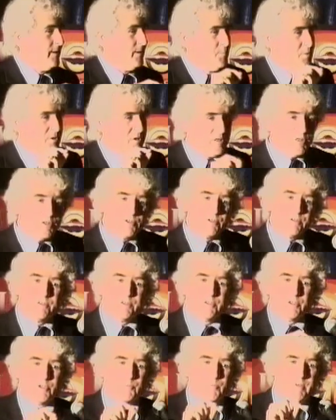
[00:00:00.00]

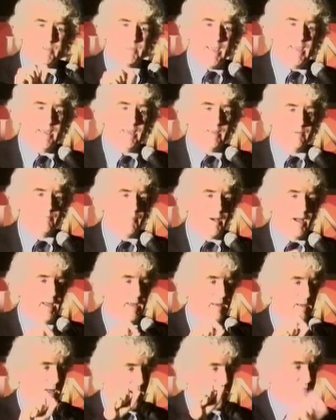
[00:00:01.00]
positions that's been taken
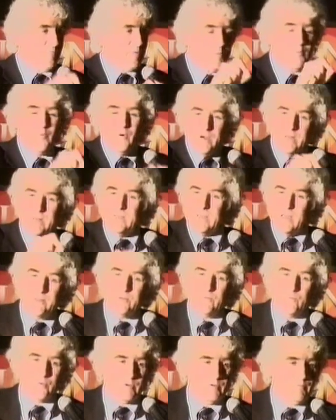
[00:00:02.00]
by every one of the
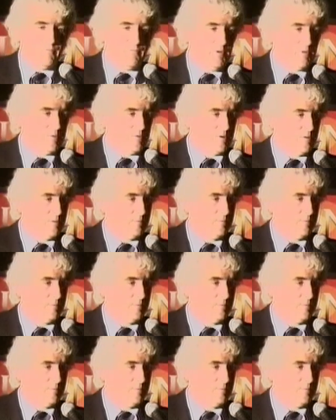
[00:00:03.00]
other worldviews.